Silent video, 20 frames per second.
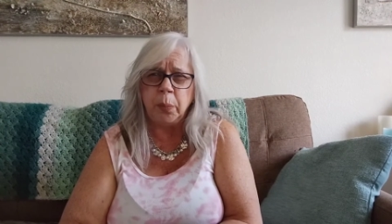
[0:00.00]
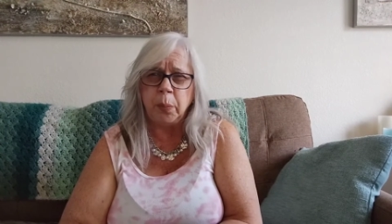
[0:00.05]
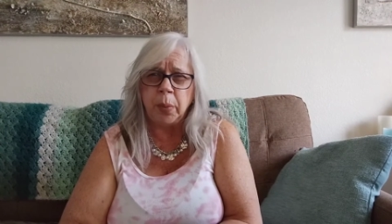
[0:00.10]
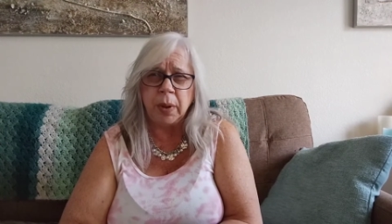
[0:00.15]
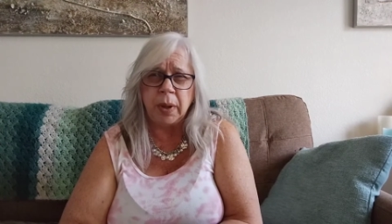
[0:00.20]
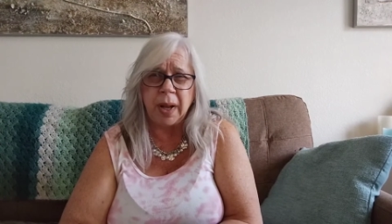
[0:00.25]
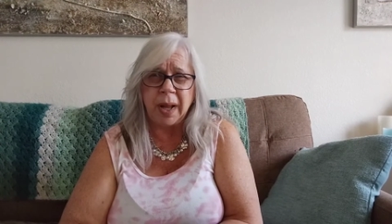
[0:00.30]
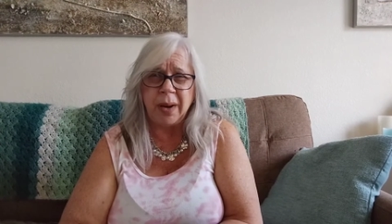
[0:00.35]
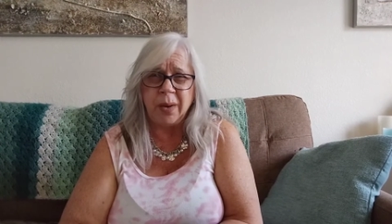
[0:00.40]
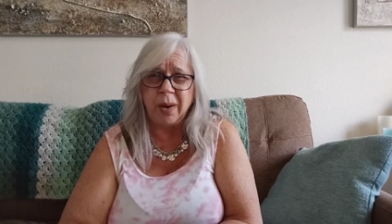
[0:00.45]

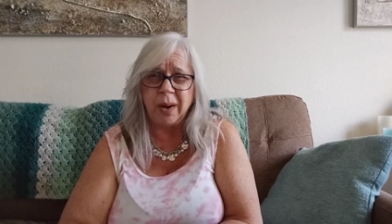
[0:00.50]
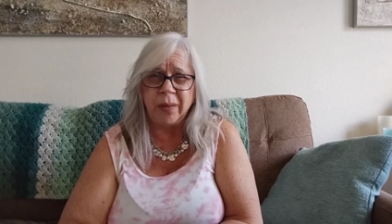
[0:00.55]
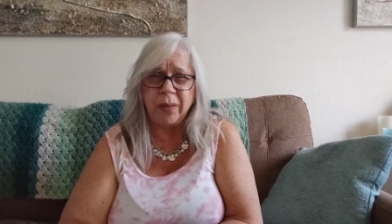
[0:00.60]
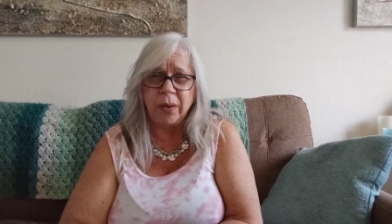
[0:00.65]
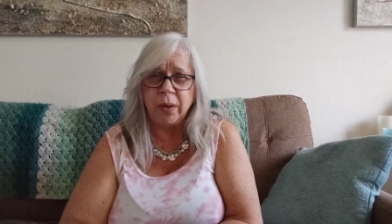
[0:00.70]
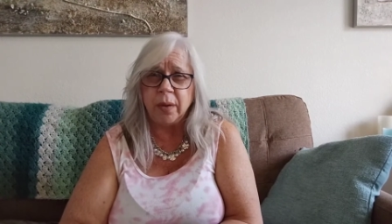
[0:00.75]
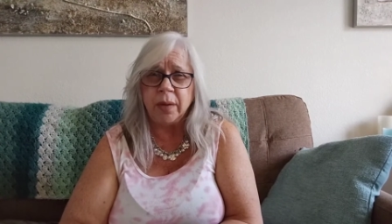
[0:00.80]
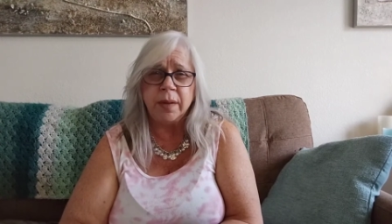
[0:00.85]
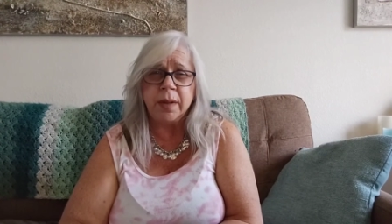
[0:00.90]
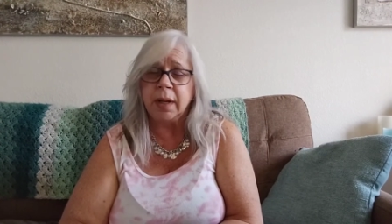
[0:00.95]
but I don't
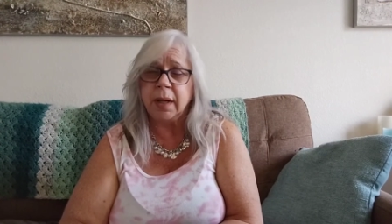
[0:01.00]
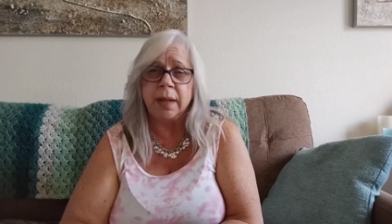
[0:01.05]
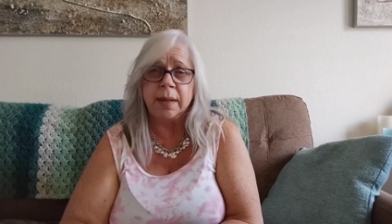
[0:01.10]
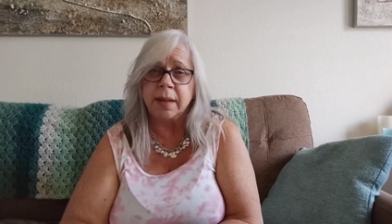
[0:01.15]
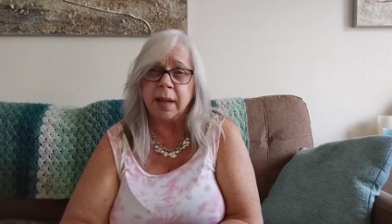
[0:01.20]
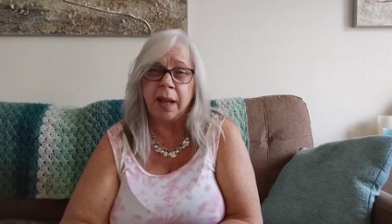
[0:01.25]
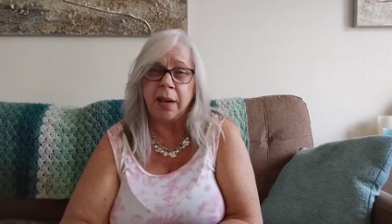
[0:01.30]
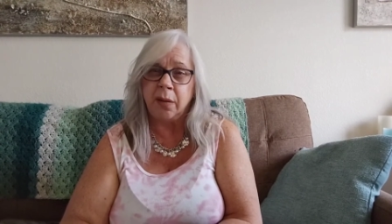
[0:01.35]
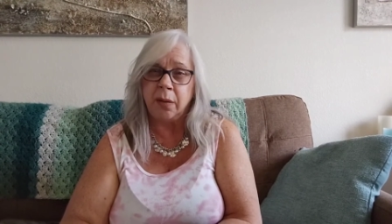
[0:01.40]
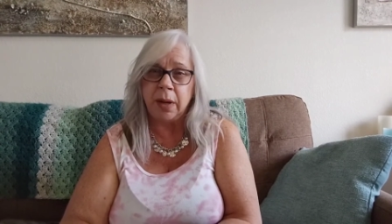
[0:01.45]
ever use it
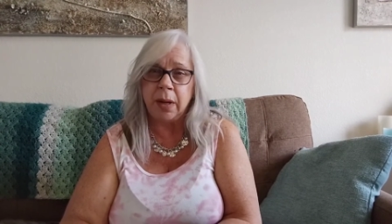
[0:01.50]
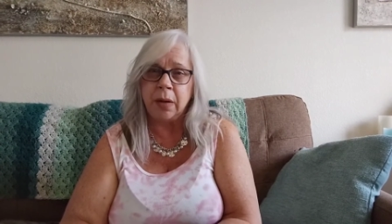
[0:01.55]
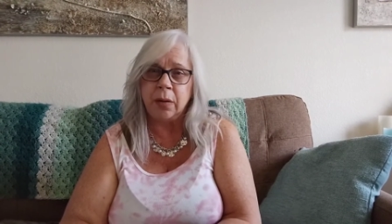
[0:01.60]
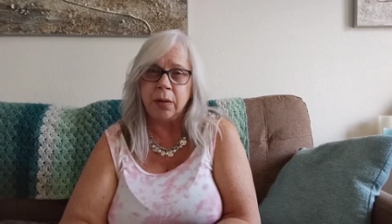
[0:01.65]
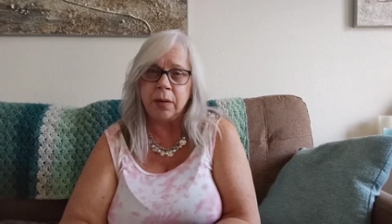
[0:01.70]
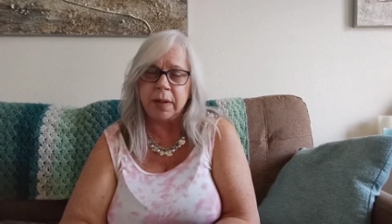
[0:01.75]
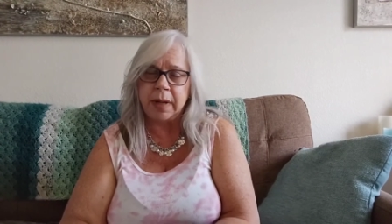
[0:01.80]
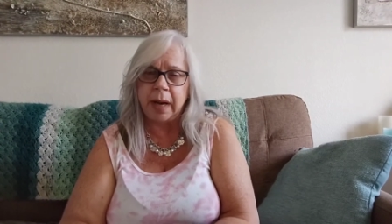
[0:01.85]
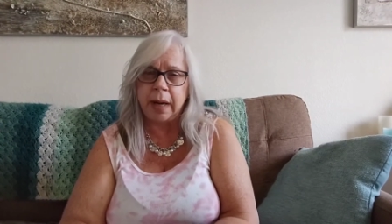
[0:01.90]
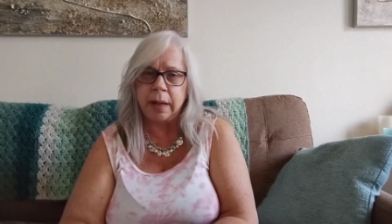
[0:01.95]
because I don't
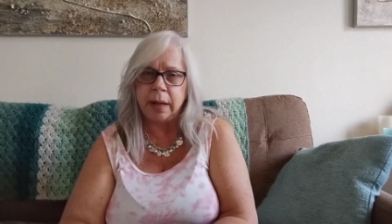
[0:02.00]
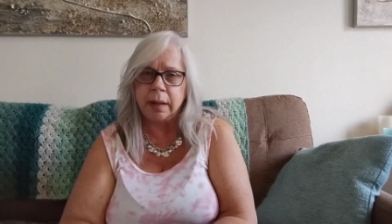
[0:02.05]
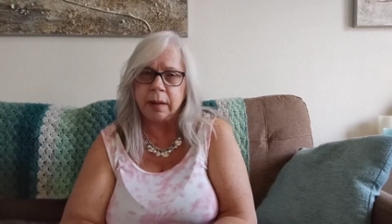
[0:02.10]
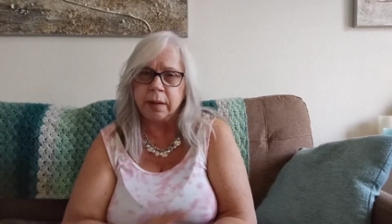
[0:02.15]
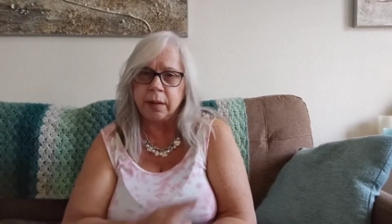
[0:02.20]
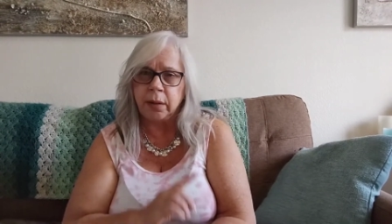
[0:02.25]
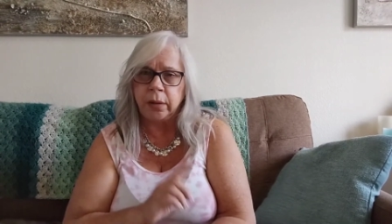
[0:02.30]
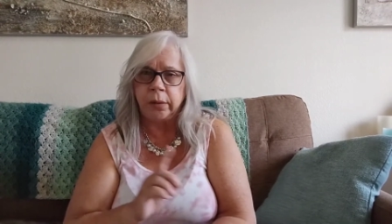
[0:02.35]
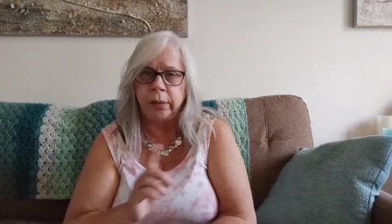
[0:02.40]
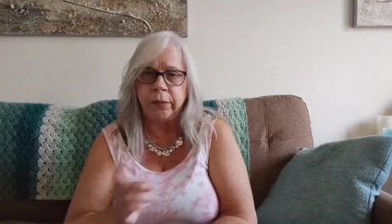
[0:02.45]
understand
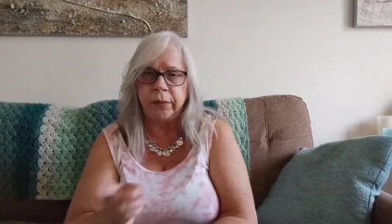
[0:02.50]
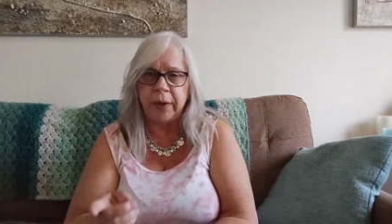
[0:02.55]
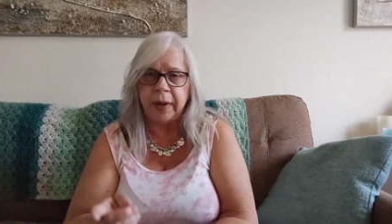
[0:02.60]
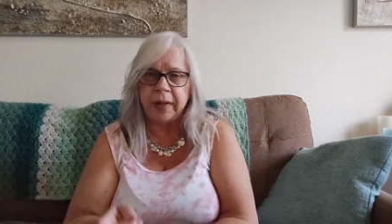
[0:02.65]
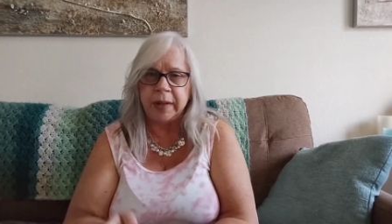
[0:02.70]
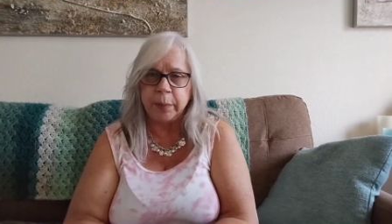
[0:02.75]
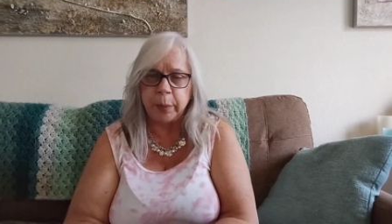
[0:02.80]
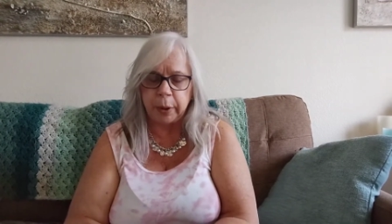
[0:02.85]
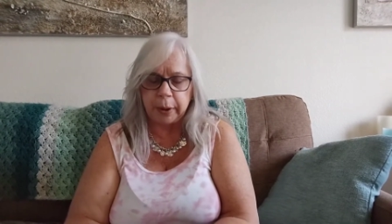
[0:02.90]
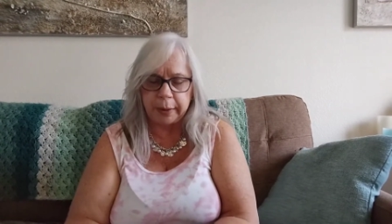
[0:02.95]
it. So
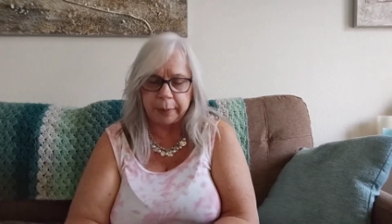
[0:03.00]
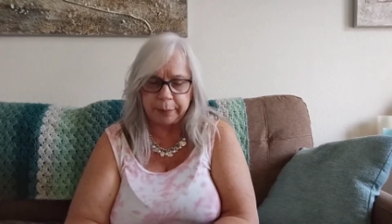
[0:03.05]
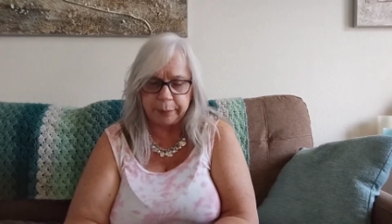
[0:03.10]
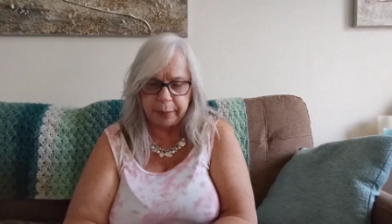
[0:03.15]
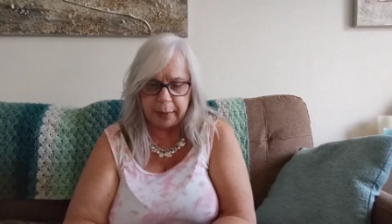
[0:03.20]
Facebook.